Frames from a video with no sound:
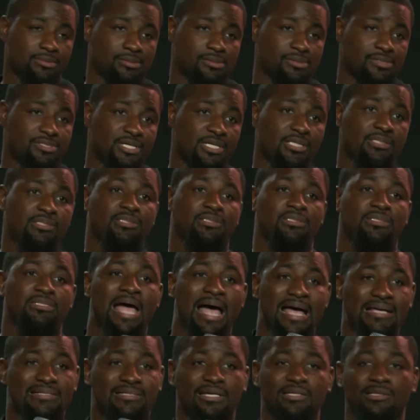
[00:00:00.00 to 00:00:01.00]
Jesus is
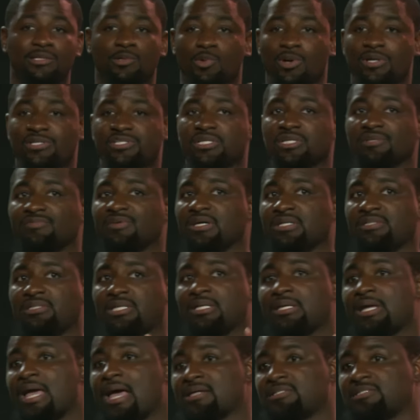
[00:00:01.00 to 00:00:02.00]
asking the question of us that
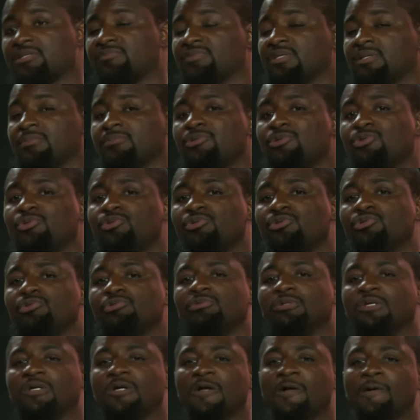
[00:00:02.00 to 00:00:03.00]
he asked of them Do
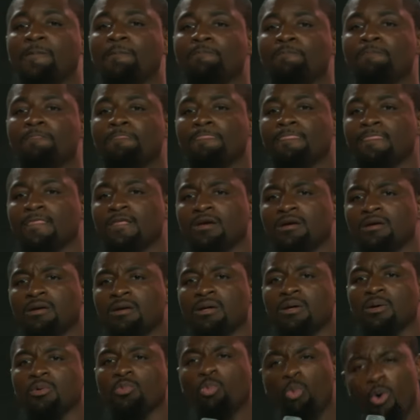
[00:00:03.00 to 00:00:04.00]
you
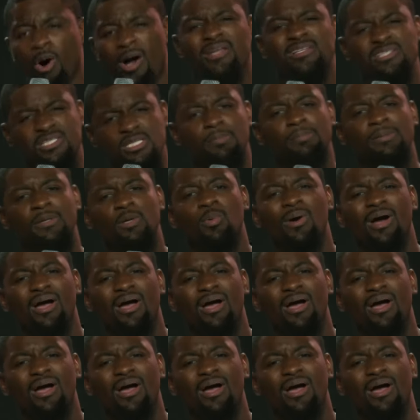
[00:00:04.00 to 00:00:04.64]
want to be